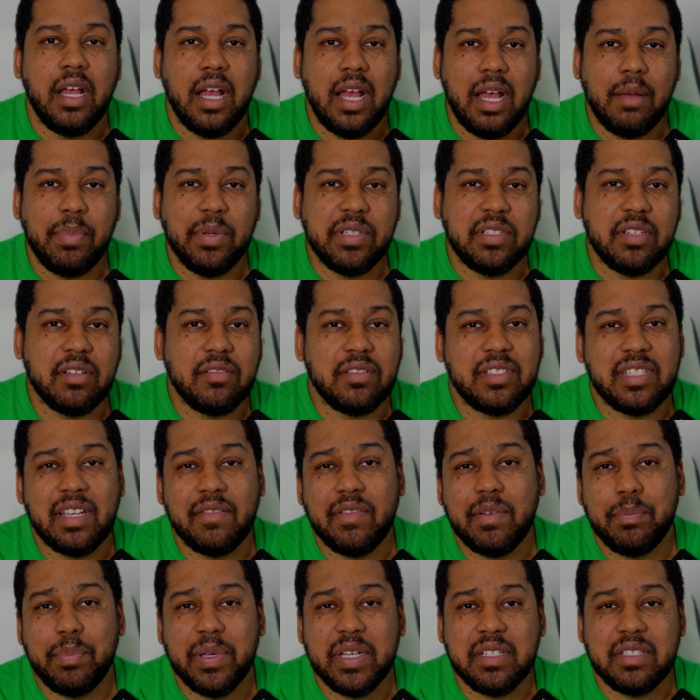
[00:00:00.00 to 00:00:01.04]
Episode
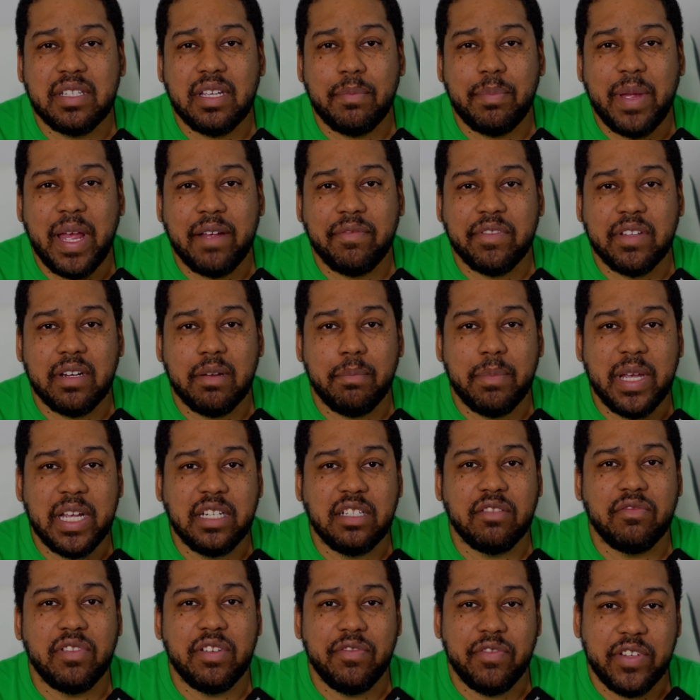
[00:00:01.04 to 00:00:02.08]
7 picks up after the
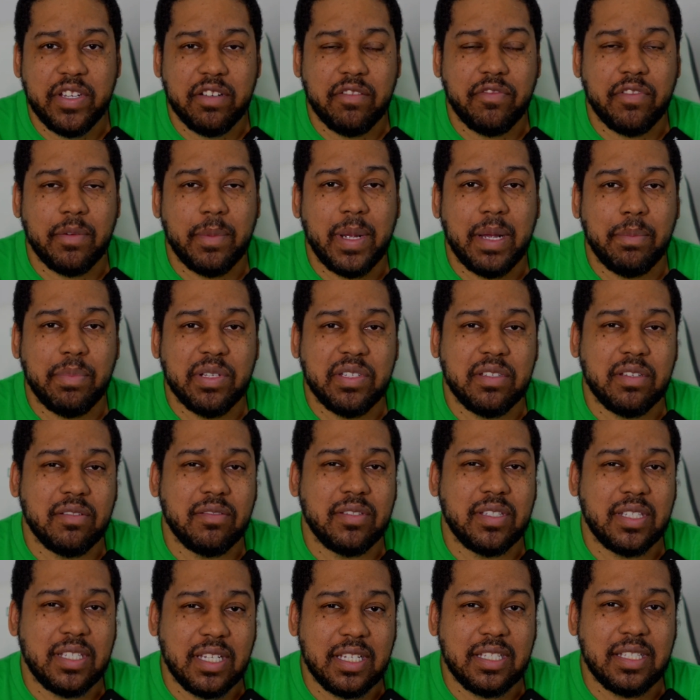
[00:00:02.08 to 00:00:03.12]
major reveal from
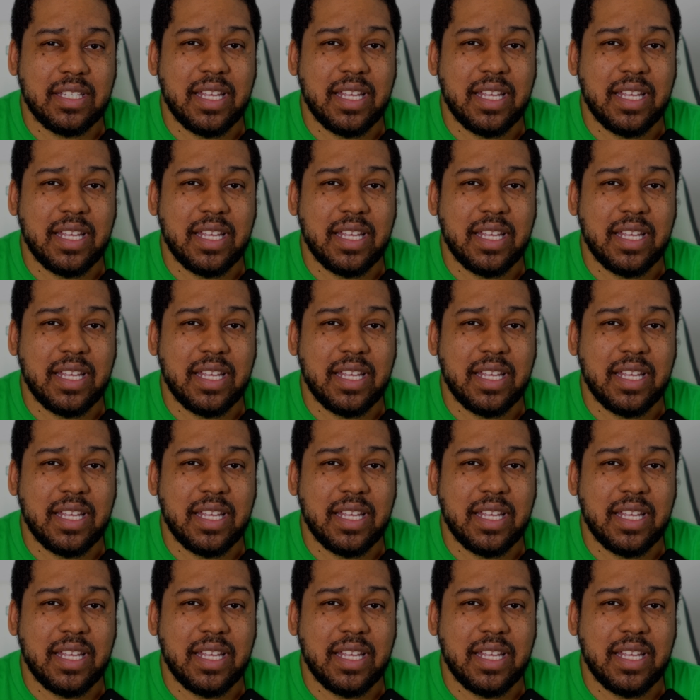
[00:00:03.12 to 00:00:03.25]
episode 6